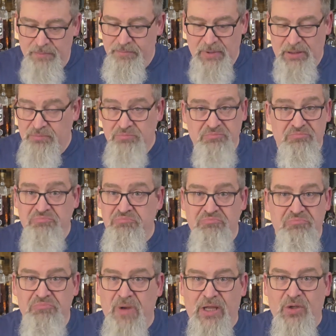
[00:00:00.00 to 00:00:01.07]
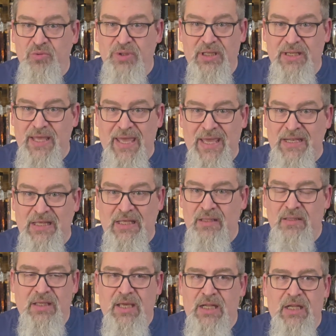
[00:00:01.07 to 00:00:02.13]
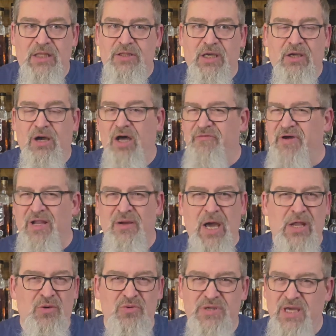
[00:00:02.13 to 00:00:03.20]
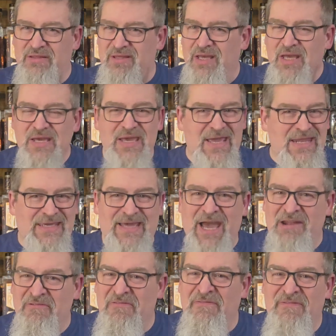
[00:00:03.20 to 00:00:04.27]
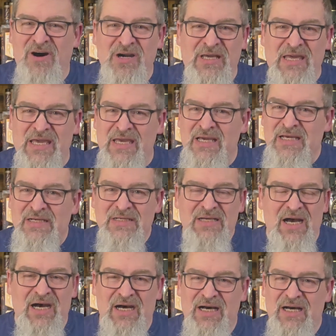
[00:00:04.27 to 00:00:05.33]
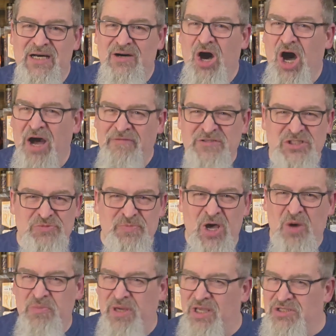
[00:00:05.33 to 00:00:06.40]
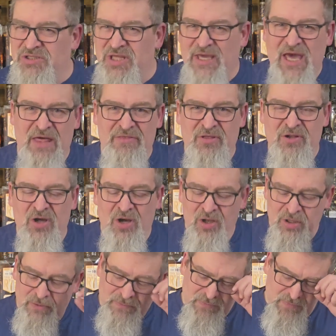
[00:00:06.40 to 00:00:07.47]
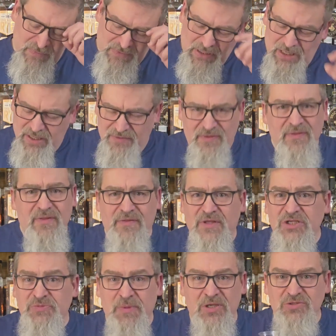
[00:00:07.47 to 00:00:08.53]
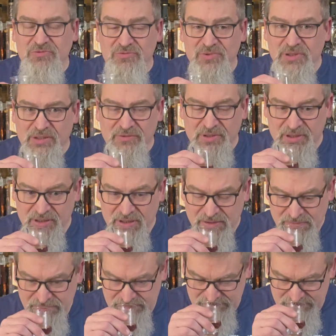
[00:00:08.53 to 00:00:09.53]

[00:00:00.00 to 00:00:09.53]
I don't get anything off. I don't get any kind of funky off smell because of the ethanol. This smells really, really good.